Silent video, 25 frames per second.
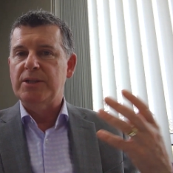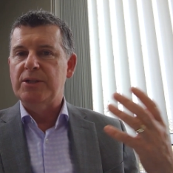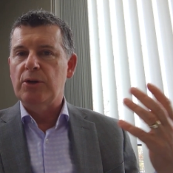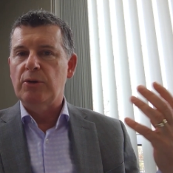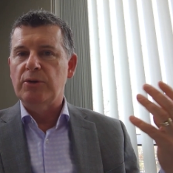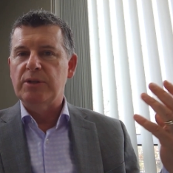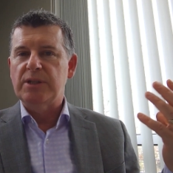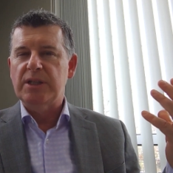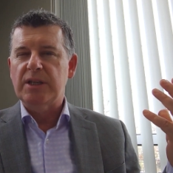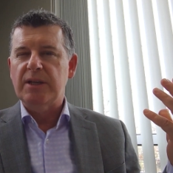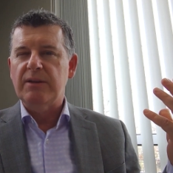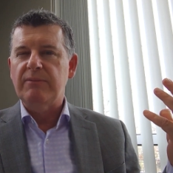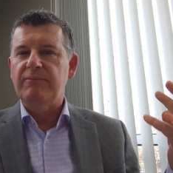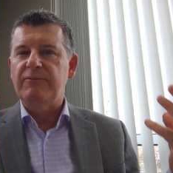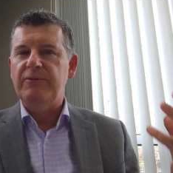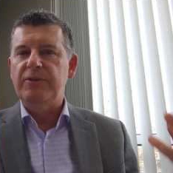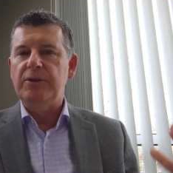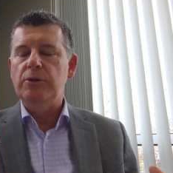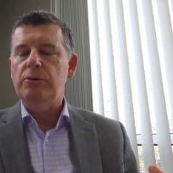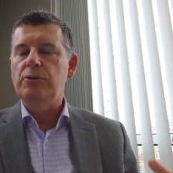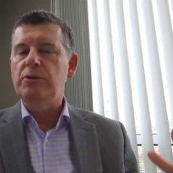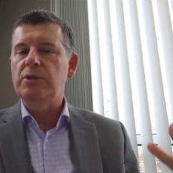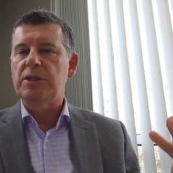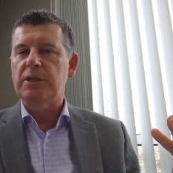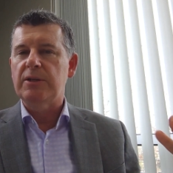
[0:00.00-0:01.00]
So it's
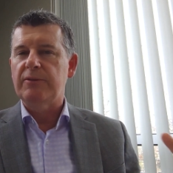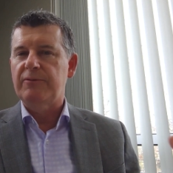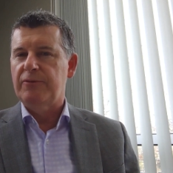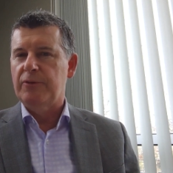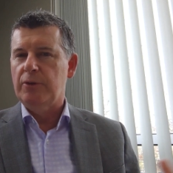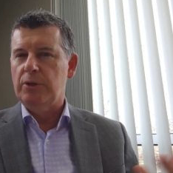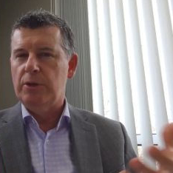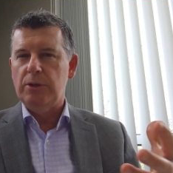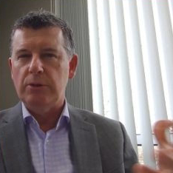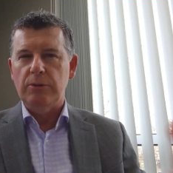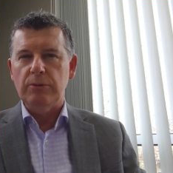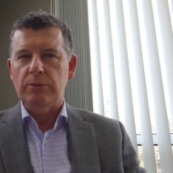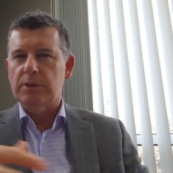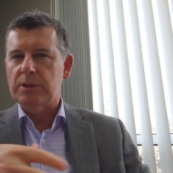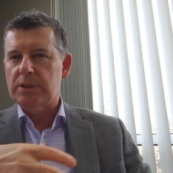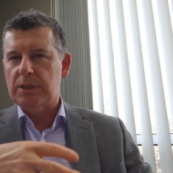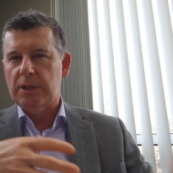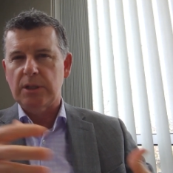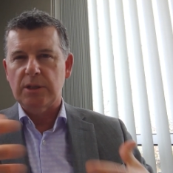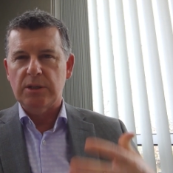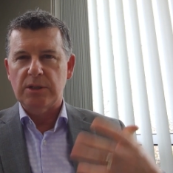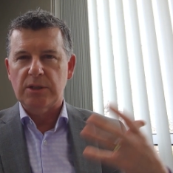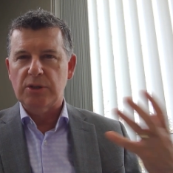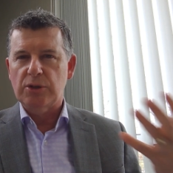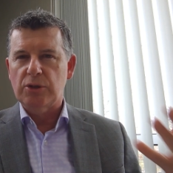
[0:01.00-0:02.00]
confusing for you as a
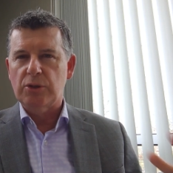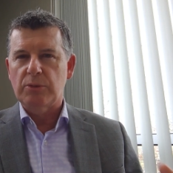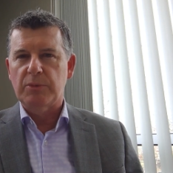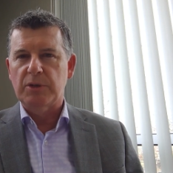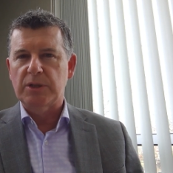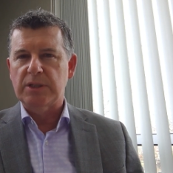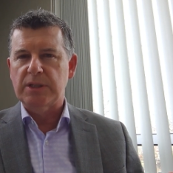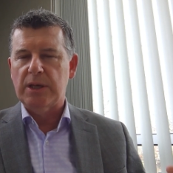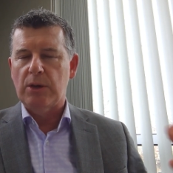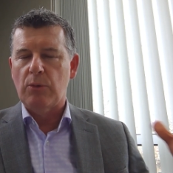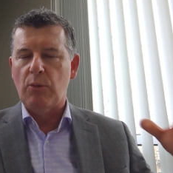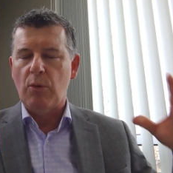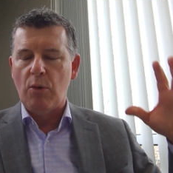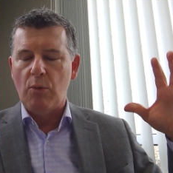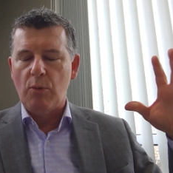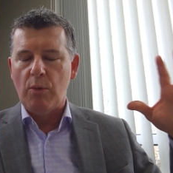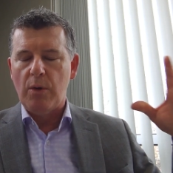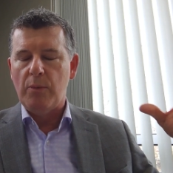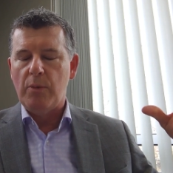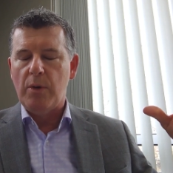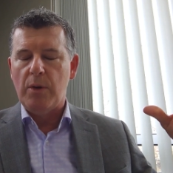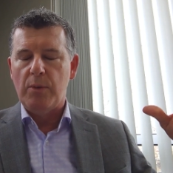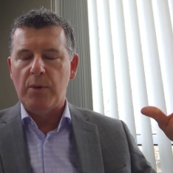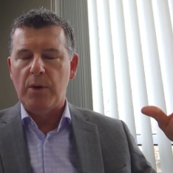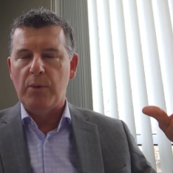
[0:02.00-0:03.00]
consumer, saying, well,
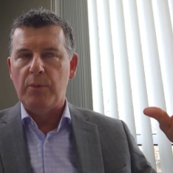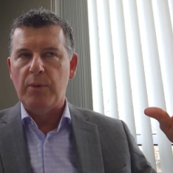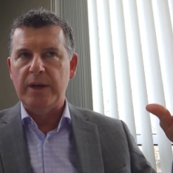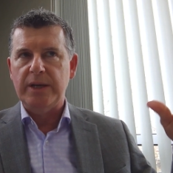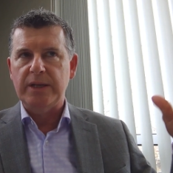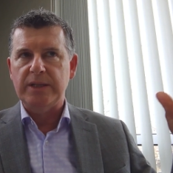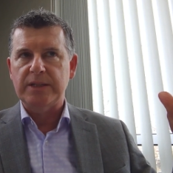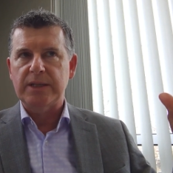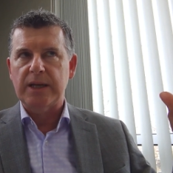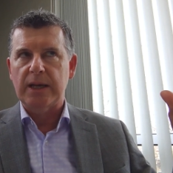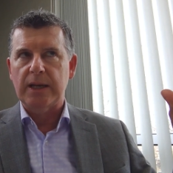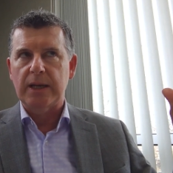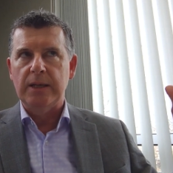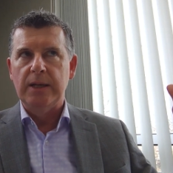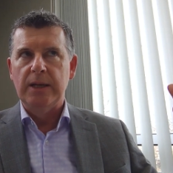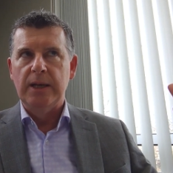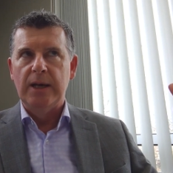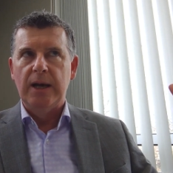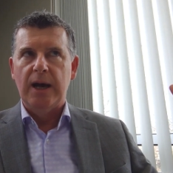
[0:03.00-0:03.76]
whoa, wait a second.